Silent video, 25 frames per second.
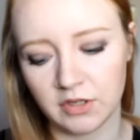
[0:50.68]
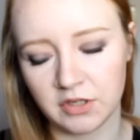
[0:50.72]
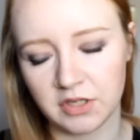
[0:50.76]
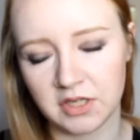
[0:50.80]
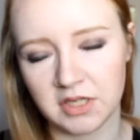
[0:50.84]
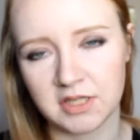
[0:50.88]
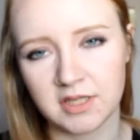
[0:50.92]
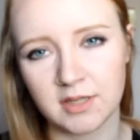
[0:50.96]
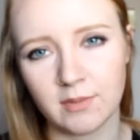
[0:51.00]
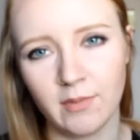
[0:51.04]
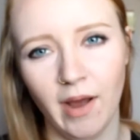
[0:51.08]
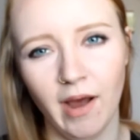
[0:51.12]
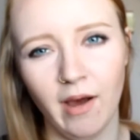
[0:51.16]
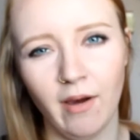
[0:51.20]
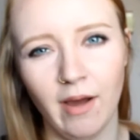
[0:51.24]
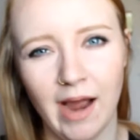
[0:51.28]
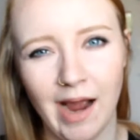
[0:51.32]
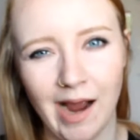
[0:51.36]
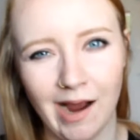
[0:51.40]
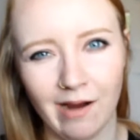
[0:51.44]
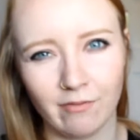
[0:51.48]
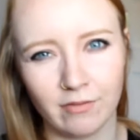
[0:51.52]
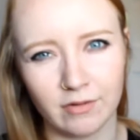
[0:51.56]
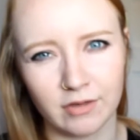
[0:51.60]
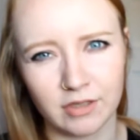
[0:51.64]
It's about
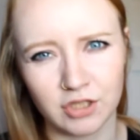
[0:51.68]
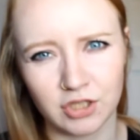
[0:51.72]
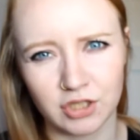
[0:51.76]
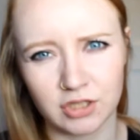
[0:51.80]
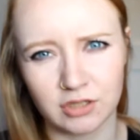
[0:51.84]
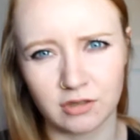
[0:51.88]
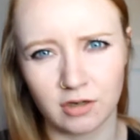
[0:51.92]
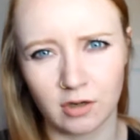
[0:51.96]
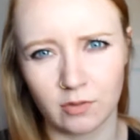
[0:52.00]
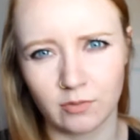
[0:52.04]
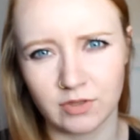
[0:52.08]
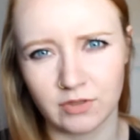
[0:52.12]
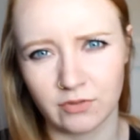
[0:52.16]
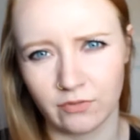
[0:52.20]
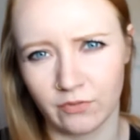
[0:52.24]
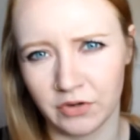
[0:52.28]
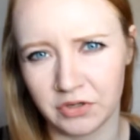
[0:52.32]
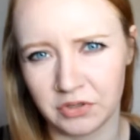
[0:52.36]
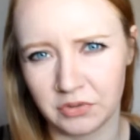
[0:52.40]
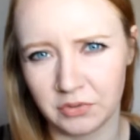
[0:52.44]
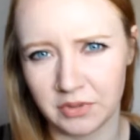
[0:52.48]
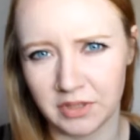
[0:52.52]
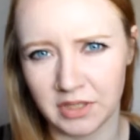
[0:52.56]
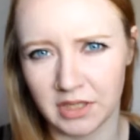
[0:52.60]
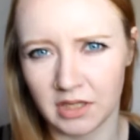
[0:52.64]
average in terms of what
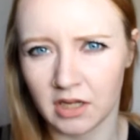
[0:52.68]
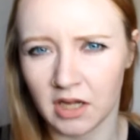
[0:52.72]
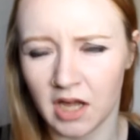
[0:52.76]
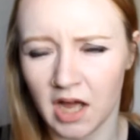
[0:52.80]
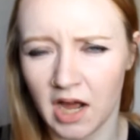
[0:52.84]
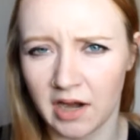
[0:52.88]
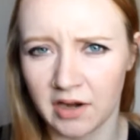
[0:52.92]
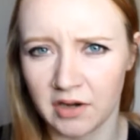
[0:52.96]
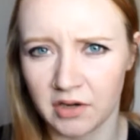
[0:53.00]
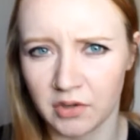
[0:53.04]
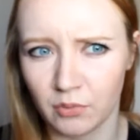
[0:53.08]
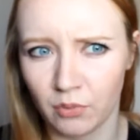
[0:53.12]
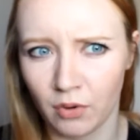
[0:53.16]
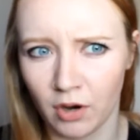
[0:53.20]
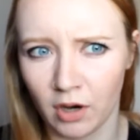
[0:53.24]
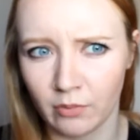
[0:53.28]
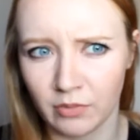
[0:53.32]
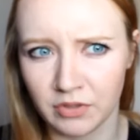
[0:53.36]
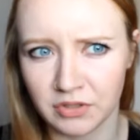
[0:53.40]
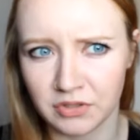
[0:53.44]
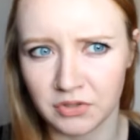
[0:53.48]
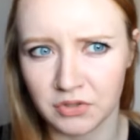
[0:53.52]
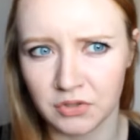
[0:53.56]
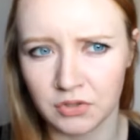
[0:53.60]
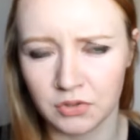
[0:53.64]
you would get at a
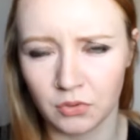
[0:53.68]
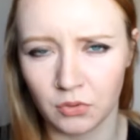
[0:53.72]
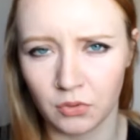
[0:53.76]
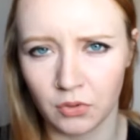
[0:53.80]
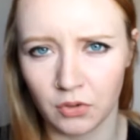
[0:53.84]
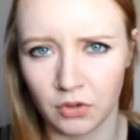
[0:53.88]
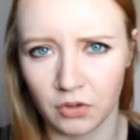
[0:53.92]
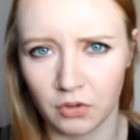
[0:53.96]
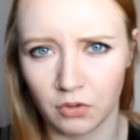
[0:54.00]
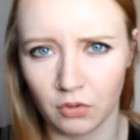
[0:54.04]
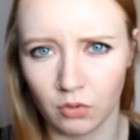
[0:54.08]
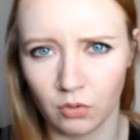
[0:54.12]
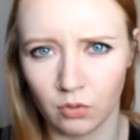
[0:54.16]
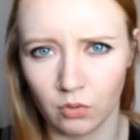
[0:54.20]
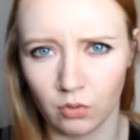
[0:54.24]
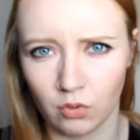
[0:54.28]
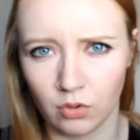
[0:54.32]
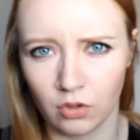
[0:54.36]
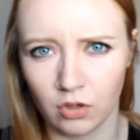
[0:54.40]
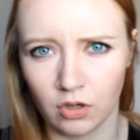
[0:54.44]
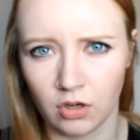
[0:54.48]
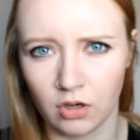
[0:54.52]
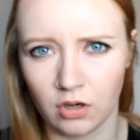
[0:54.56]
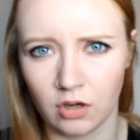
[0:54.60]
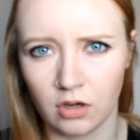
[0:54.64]
department store
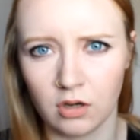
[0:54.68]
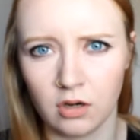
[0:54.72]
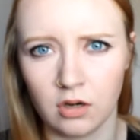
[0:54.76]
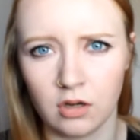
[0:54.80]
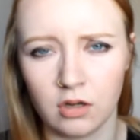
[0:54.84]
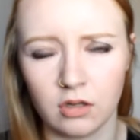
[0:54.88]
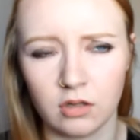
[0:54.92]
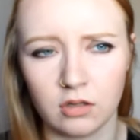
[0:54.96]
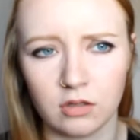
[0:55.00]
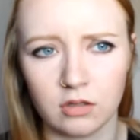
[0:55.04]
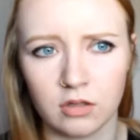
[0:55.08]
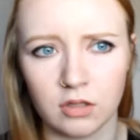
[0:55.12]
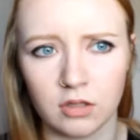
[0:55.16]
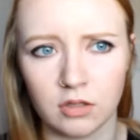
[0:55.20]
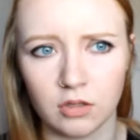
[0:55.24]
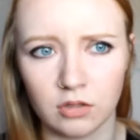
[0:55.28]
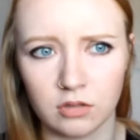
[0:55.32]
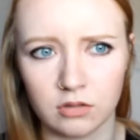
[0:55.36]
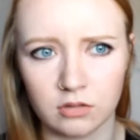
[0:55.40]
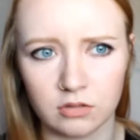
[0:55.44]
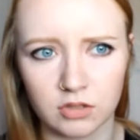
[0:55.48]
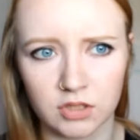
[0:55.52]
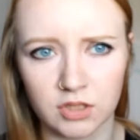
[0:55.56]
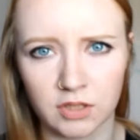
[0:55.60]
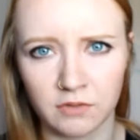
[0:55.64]
or
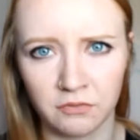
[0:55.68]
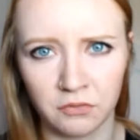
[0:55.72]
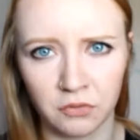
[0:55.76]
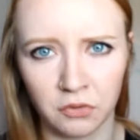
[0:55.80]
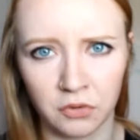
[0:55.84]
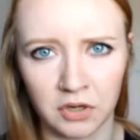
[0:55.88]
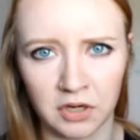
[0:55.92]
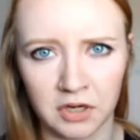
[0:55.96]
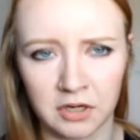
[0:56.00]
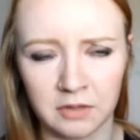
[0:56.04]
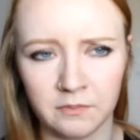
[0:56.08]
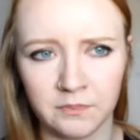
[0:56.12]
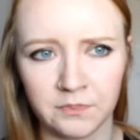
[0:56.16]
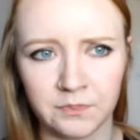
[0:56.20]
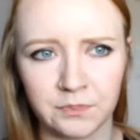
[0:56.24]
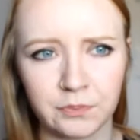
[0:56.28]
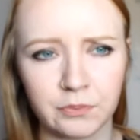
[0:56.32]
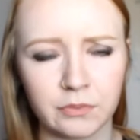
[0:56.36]
Sephora.